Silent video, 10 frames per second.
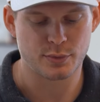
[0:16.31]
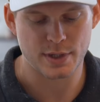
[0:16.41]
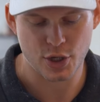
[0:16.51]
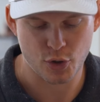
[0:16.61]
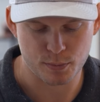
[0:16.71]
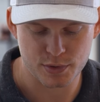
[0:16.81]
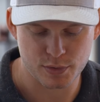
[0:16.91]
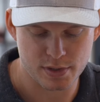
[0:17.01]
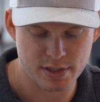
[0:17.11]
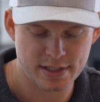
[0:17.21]
3D home
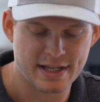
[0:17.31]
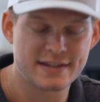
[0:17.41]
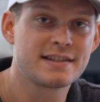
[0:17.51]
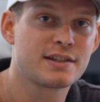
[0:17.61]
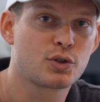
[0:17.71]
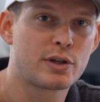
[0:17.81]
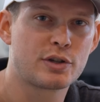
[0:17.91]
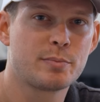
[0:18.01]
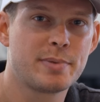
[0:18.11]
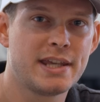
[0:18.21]
tour. Now this is a
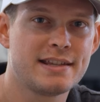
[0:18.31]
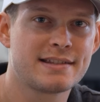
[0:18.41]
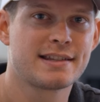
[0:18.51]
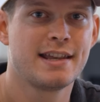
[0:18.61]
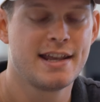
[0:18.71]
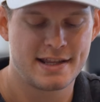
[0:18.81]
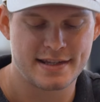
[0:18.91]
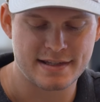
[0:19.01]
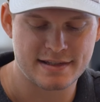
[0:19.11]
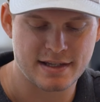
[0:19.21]
critical piece.
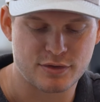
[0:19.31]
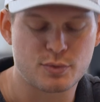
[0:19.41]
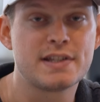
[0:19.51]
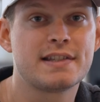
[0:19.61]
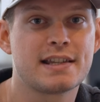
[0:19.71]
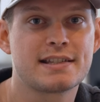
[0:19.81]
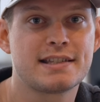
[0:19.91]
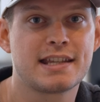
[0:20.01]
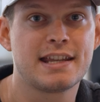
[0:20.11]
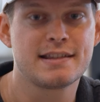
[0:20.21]
This is a
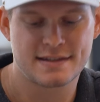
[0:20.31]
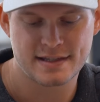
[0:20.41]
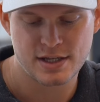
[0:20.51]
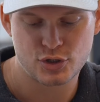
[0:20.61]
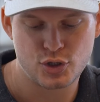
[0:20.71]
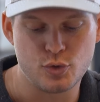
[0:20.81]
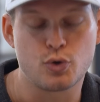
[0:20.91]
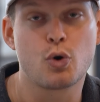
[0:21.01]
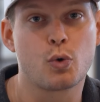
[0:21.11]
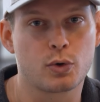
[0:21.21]
3/16 to
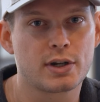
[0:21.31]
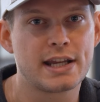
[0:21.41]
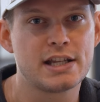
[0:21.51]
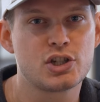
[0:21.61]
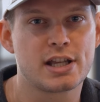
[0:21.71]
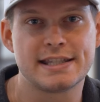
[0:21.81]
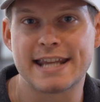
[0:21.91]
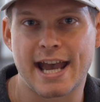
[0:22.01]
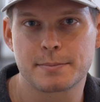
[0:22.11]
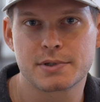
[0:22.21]
1/4 inch
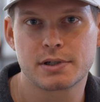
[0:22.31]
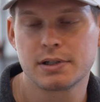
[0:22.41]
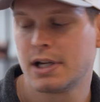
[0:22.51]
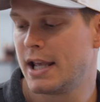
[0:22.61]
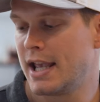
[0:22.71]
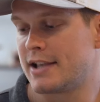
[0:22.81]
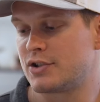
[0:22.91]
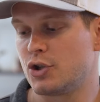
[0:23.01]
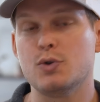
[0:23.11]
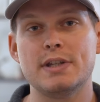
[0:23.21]
adapter. And
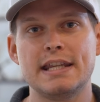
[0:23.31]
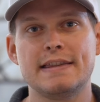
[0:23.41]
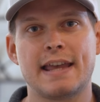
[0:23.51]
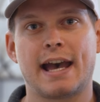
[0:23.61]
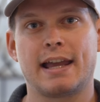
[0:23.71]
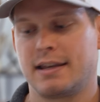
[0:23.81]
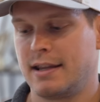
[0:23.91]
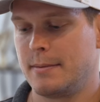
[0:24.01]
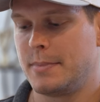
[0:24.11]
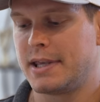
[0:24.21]
so you need that
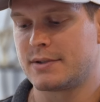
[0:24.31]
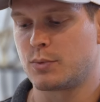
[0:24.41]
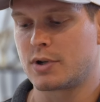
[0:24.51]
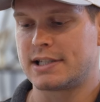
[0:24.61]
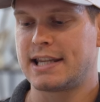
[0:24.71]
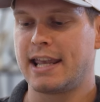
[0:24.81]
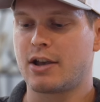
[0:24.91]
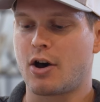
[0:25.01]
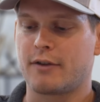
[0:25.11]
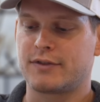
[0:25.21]
because we're gonna
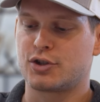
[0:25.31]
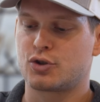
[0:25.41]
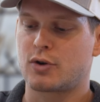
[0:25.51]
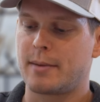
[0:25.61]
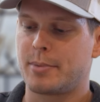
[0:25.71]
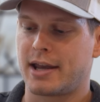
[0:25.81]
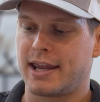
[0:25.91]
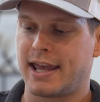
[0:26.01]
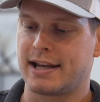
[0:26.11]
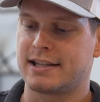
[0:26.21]
take off this tripod
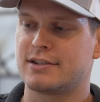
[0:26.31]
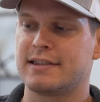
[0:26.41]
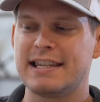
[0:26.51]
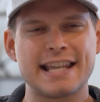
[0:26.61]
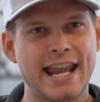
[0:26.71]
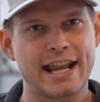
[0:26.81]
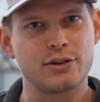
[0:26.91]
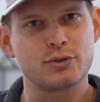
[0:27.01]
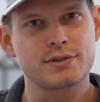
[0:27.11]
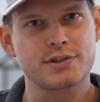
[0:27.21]
head, because these
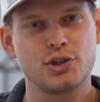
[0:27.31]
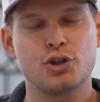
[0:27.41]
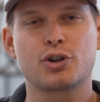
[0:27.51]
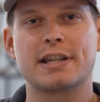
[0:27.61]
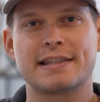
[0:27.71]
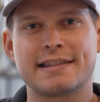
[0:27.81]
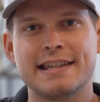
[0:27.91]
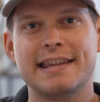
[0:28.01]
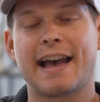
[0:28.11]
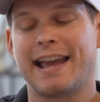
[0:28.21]
handles, you're gonna
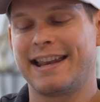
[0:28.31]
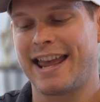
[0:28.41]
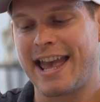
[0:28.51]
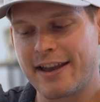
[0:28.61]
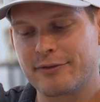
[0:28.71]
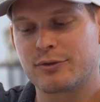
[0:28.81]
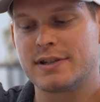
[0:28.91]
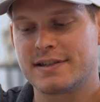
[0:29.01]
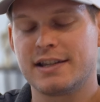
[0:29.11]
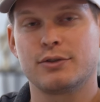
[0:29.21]
see that in every
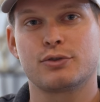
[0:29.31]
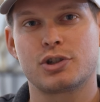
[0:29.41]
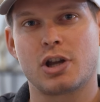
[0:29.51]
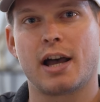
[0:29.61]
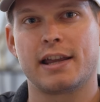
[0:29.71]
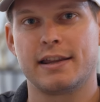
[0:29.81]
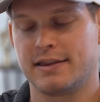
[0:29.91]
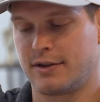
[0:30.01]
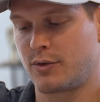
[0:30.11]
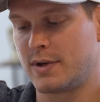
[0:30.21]
single shot
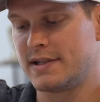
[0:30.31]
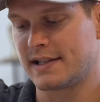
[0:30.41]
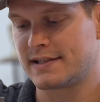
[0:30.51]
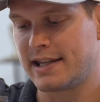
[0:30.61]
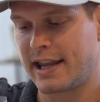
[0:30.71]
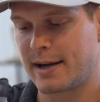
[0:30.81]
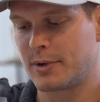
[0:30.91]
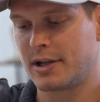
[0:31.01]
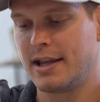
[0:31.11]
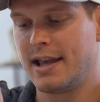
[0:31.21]
in the 360
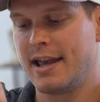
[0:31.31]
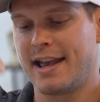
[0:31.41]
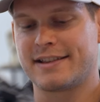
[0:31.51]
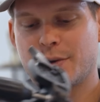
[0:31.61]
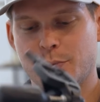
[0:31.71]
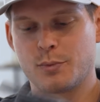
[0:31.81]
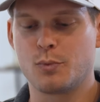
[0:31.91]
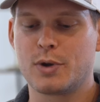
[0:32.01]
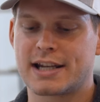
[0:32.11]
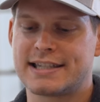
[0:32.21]
camera. And so
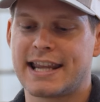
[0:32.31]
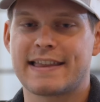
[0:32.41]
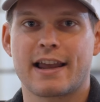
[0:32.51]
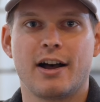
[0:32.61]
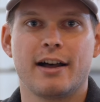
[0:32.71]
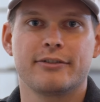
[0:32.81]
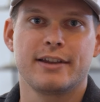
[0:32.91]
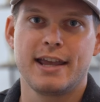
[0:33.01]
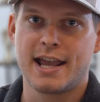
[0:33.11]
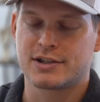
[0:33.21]
we gotta take that off.
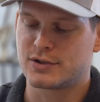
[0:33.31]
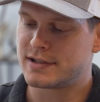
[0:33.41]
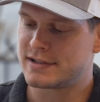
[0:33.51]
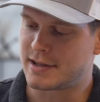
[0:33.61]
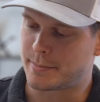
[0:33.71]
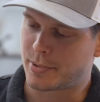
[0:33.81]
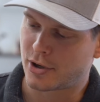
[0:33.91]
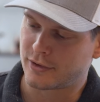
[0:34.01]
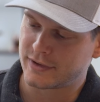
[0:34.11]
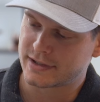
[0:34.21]
So this is the
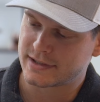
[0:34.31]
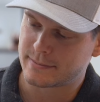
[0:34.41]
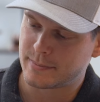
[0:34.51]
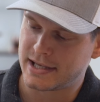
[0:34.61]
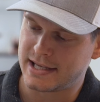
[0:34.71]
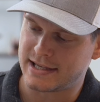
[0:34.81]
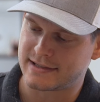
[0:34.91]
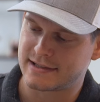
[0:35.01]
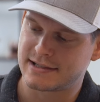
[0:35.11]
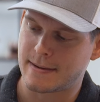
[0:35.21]
perfect
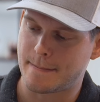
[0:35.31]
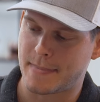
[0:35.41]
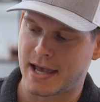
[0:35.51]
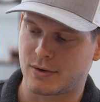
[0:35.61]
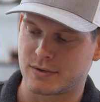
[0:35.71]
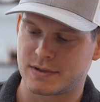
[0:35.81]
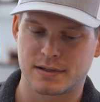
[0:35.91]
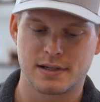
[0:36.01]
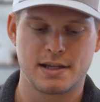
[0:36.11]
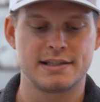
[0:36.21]
piece to mount,
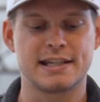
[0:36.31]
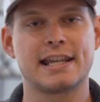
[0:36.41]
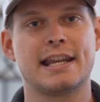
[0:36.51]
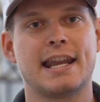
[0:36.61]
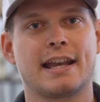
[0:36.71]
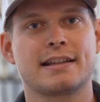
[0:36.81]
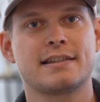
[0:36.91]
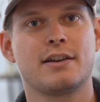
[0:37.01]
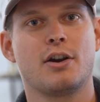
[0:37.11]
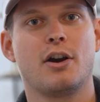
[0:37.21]
to
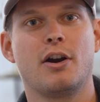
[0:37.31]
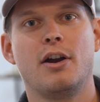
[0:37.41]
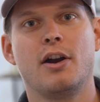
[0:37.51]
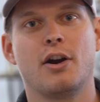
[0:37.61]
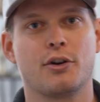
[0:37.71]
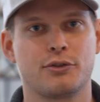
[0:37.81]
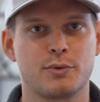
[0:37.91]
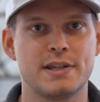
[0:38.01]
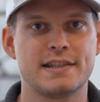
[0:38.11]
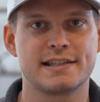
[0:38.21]
connect our
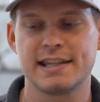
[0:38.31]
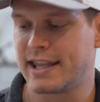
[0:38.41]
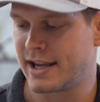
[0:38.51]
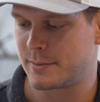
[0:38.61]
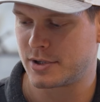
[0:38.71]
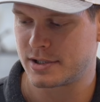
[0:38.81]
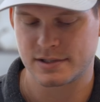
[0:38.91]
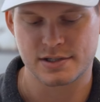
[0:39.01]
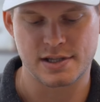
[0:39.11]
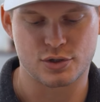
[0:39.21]
360 camera
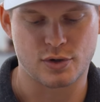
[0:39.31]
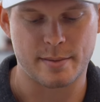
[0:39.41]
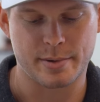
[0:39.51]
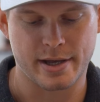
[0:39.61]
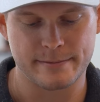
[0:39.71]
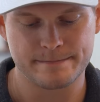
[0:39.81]
to the tripod.